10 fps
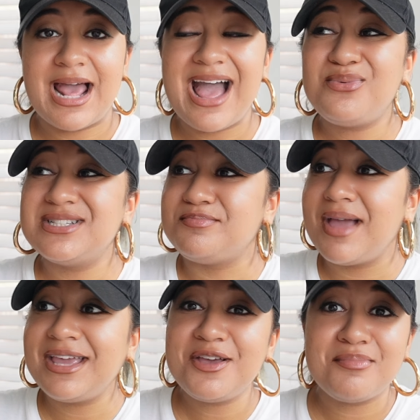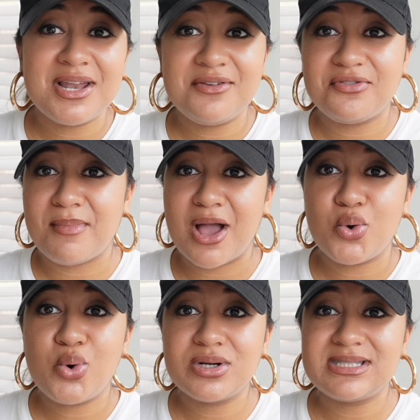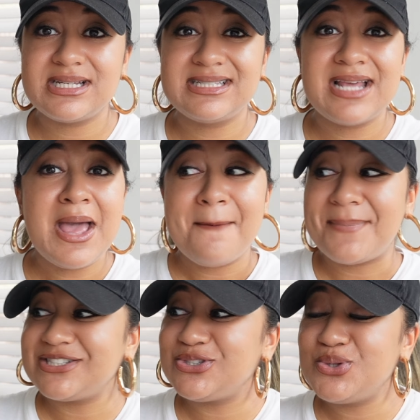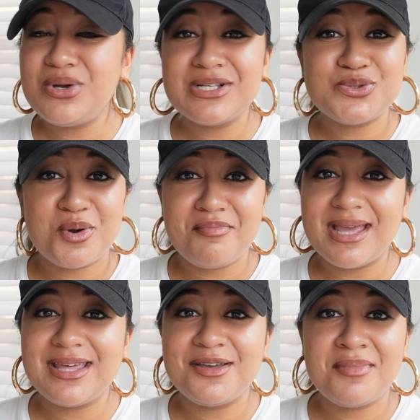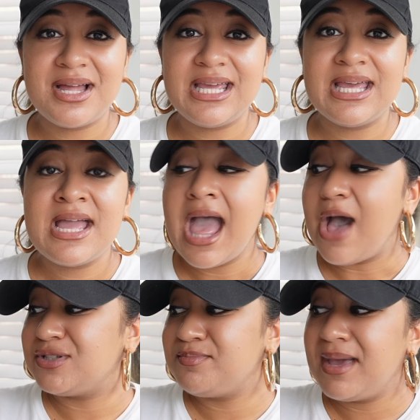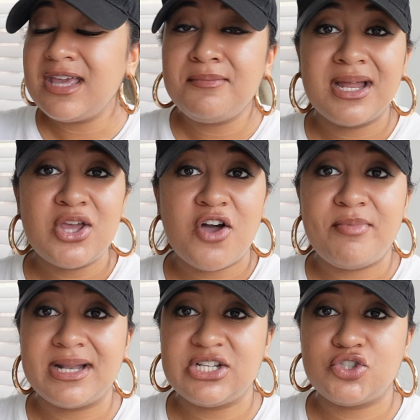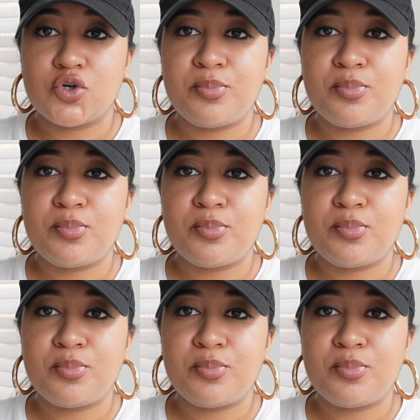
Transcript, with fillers: I was making money for my courses, my students were making money, I was making money off my digital